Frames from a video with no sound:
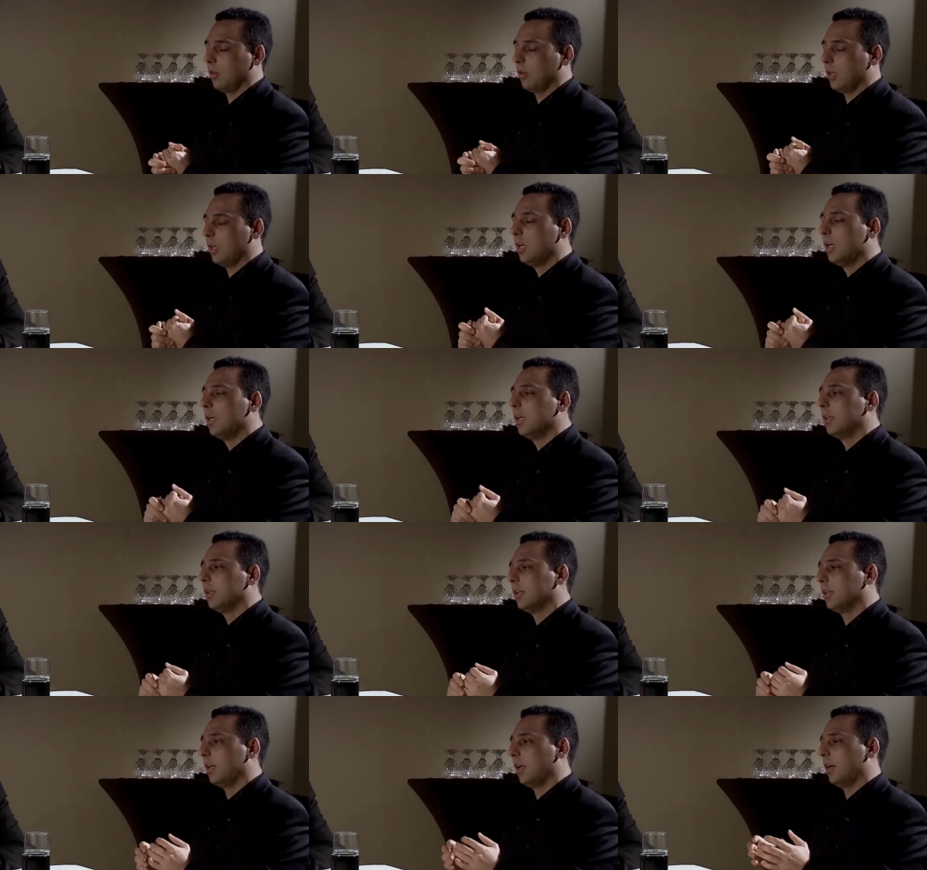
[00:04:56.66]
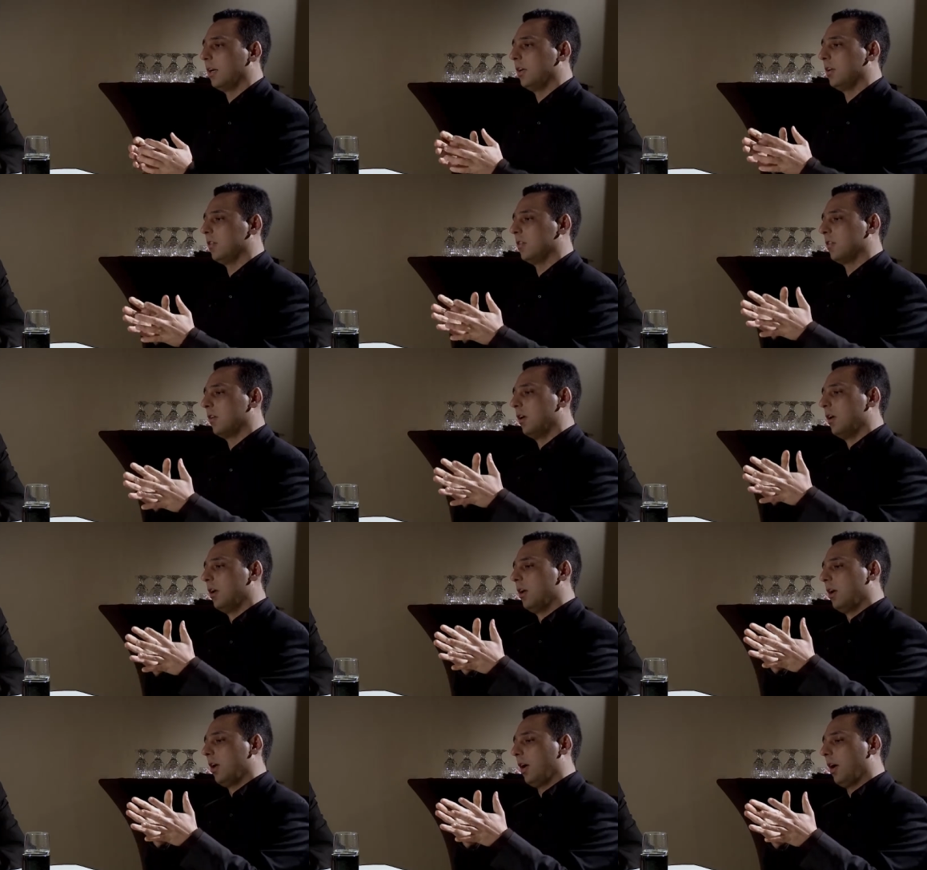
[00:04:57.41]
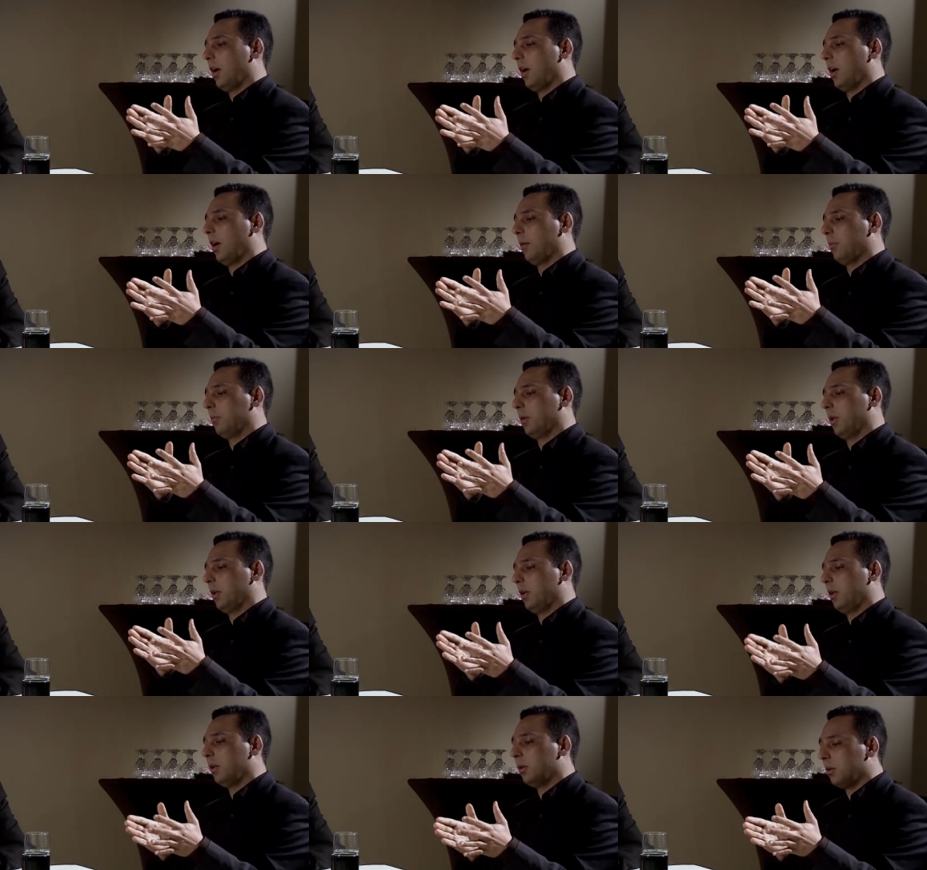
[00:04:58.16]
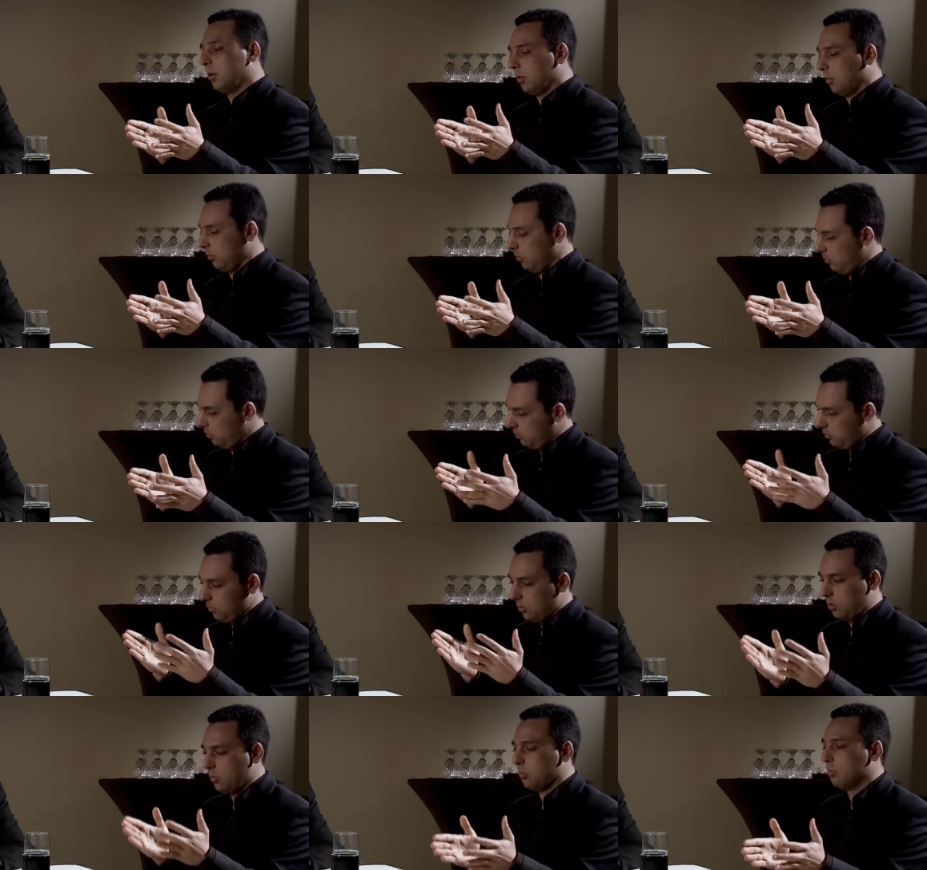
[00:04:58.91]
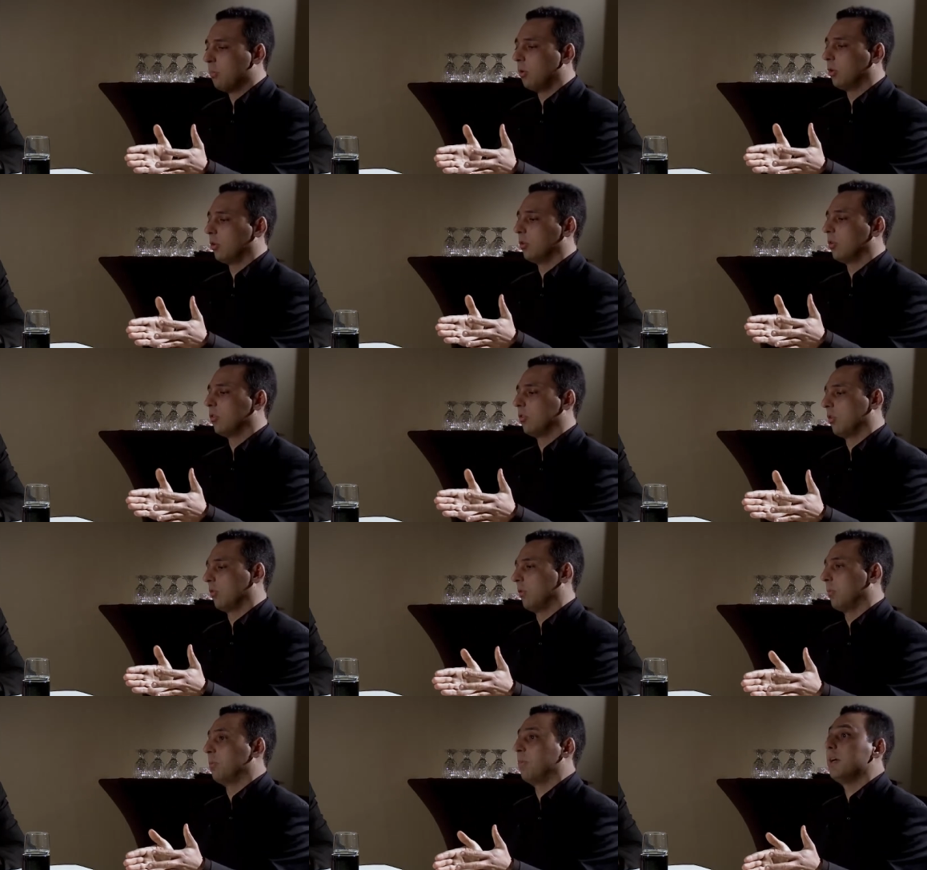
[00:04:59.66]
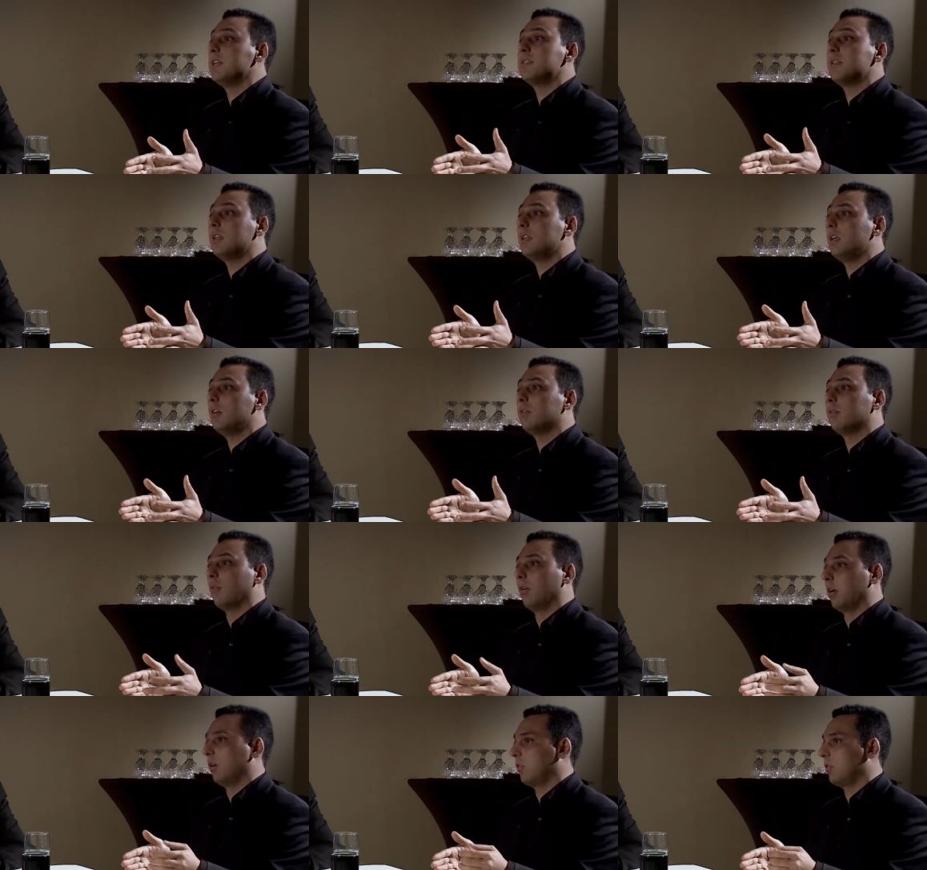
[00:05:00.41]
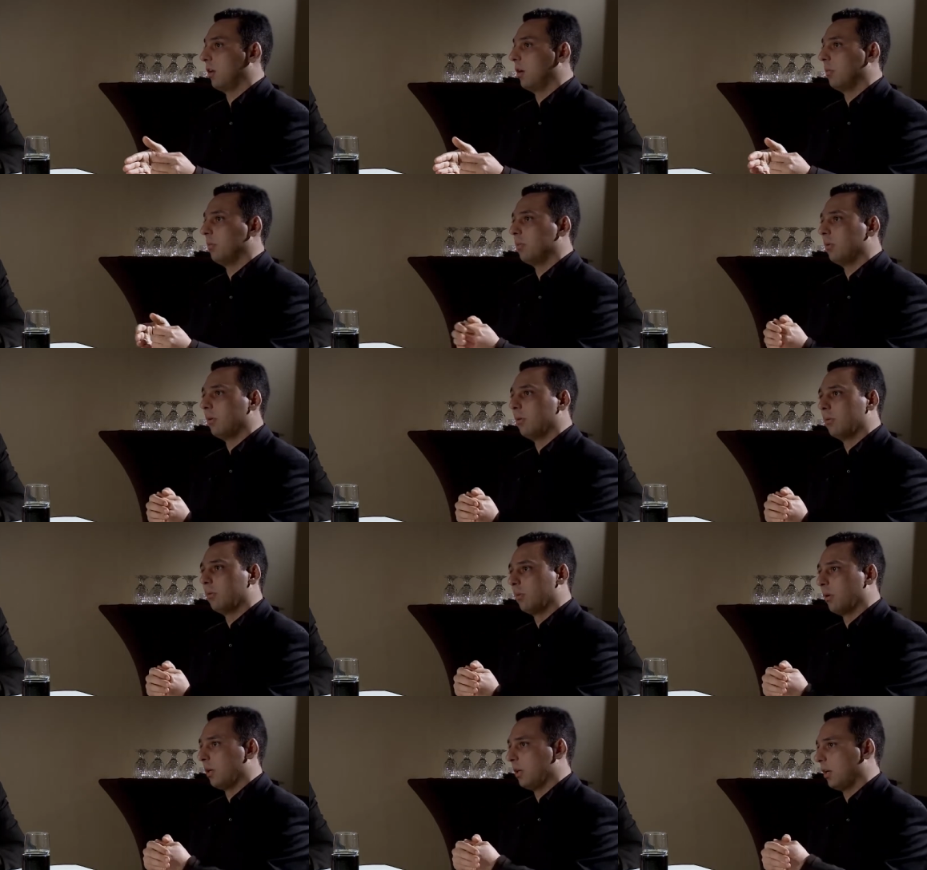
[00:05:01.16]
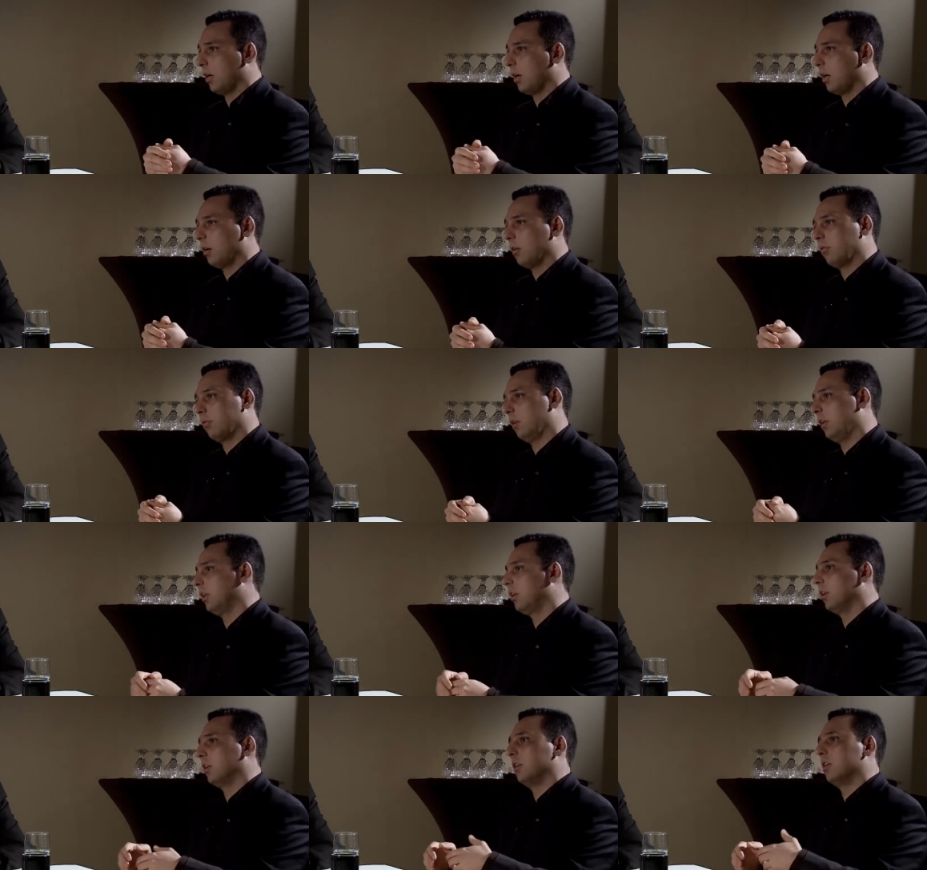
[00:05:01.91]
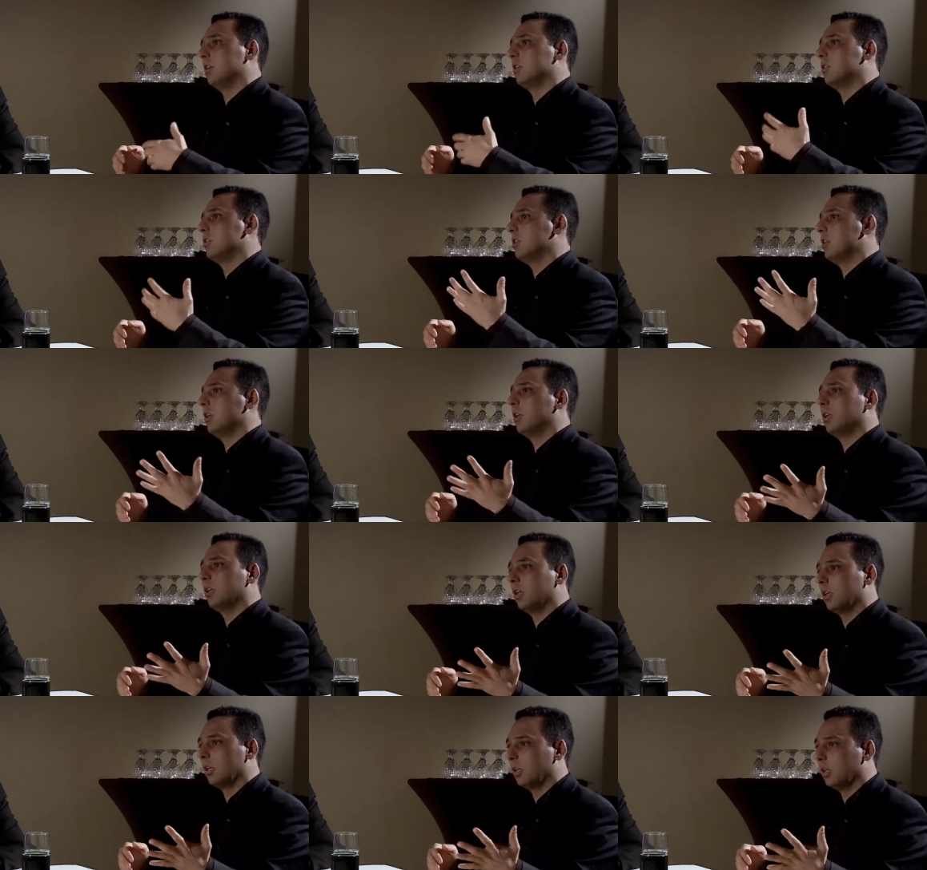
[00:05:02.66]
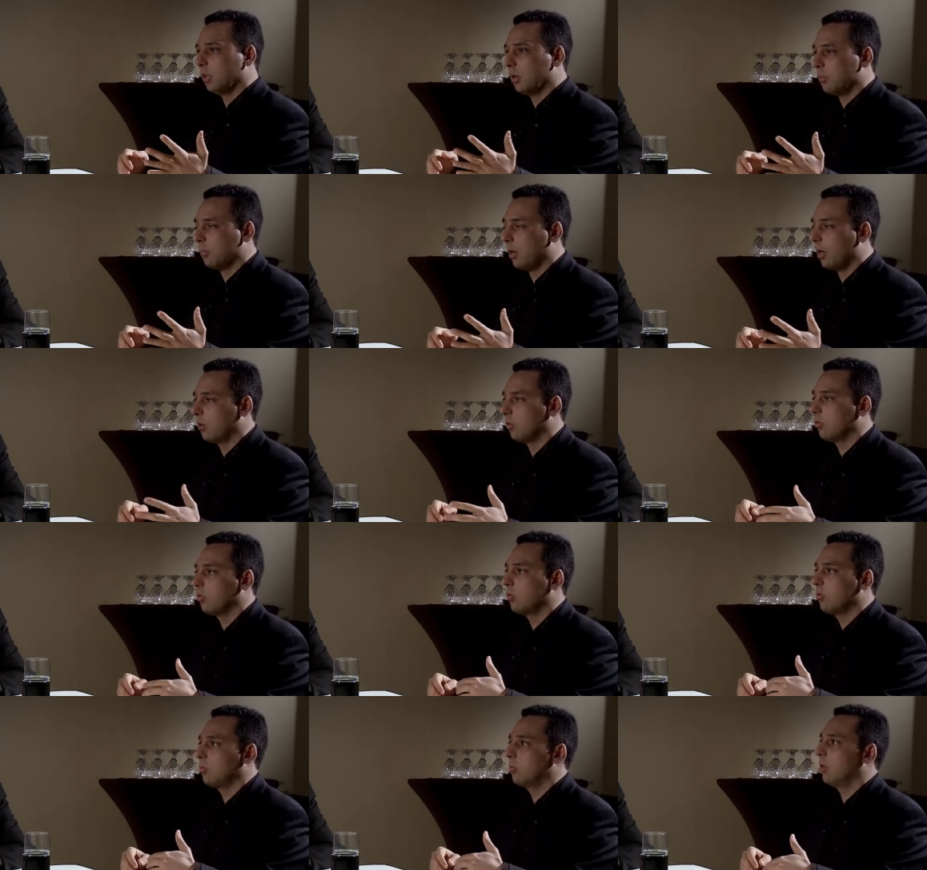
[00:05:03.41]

that there is, that in models of obesity, for example, where you have either in the mouse